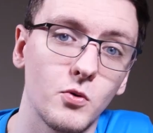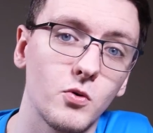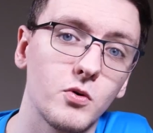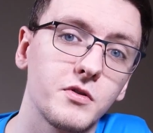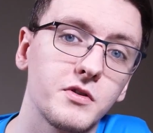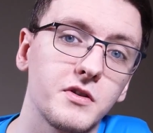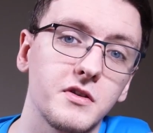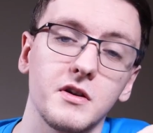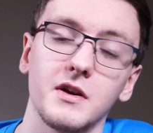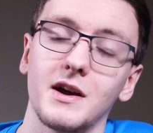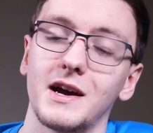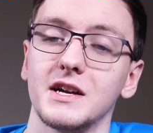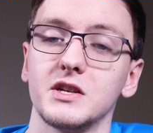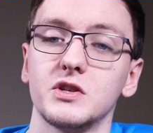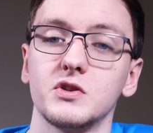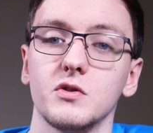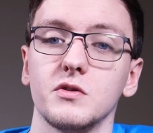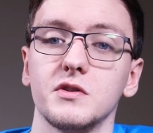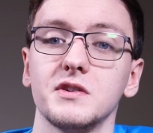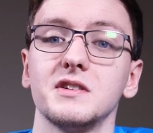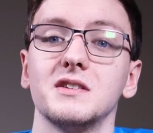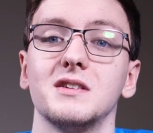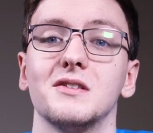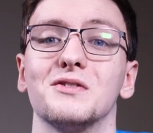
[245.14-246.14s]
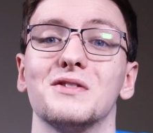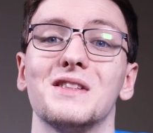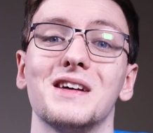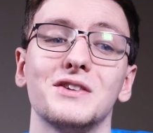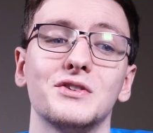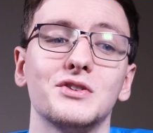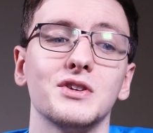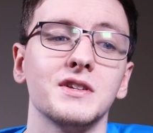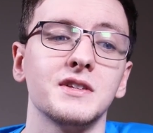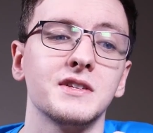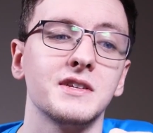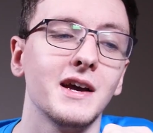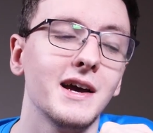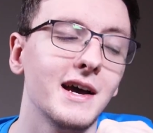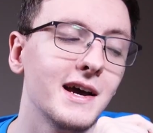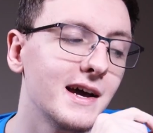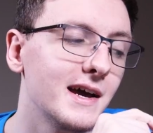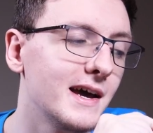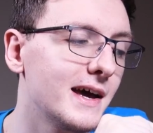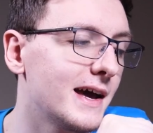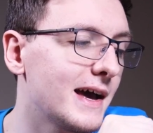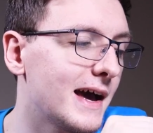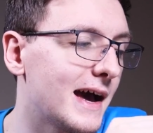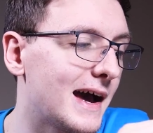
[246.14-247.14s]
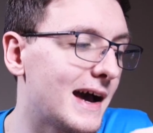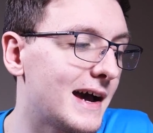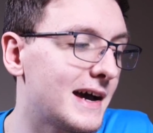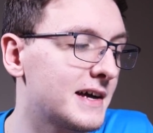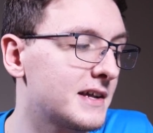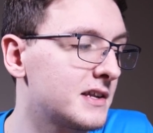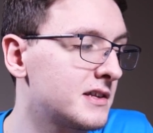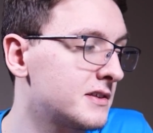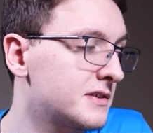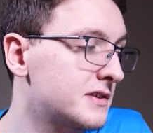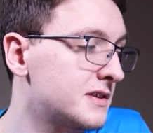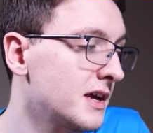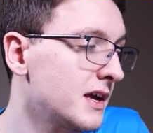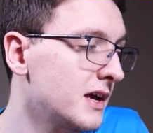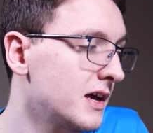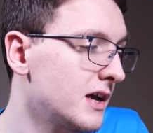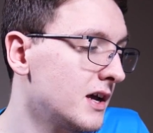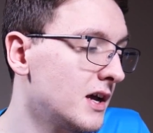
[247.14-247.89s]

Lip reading: board, the Azerox Steel Legend, and